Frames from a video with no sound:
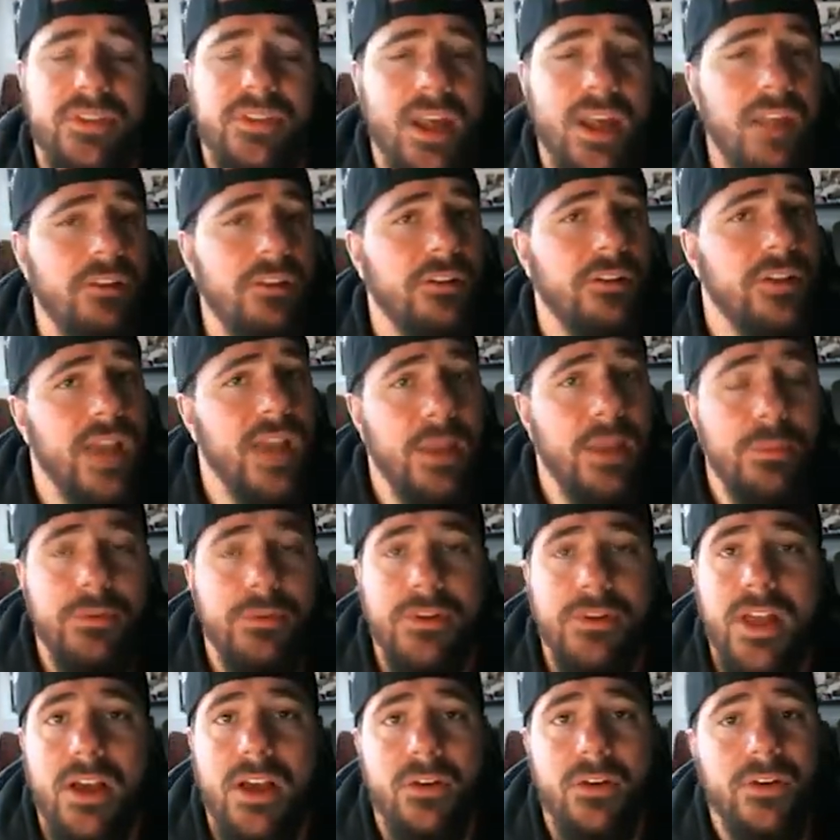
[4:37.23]
Salary cap,
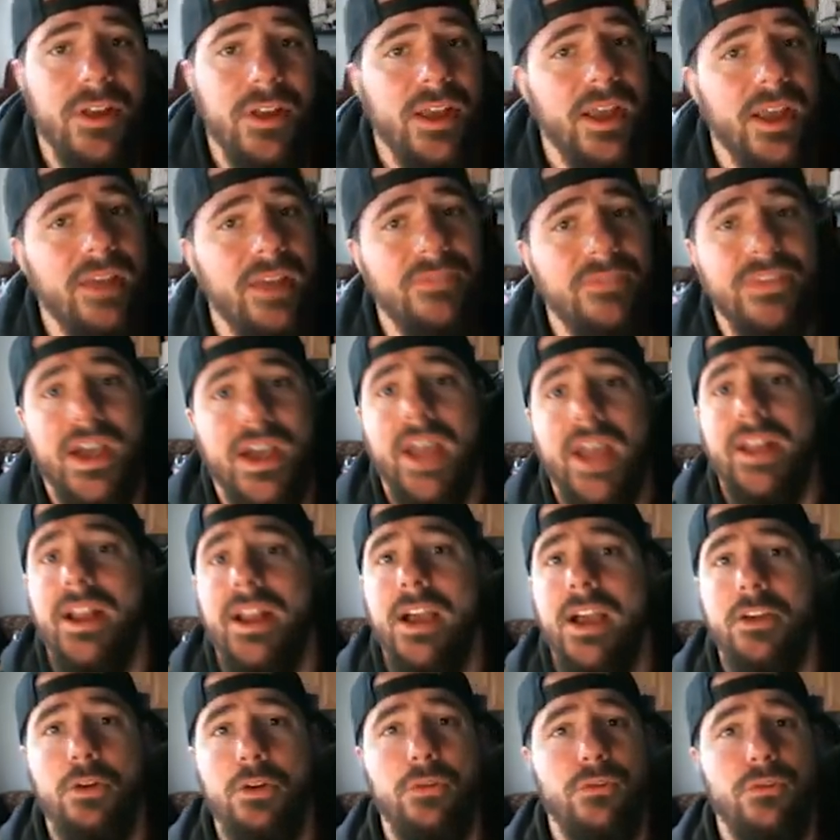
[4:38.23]
you're not going to have
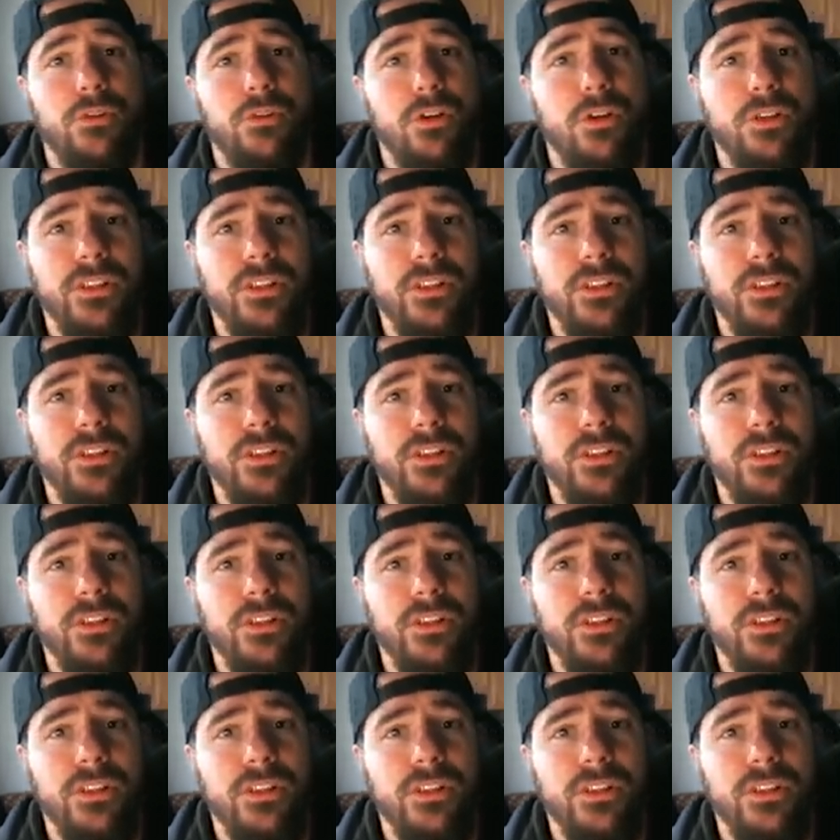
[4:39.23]
99 overall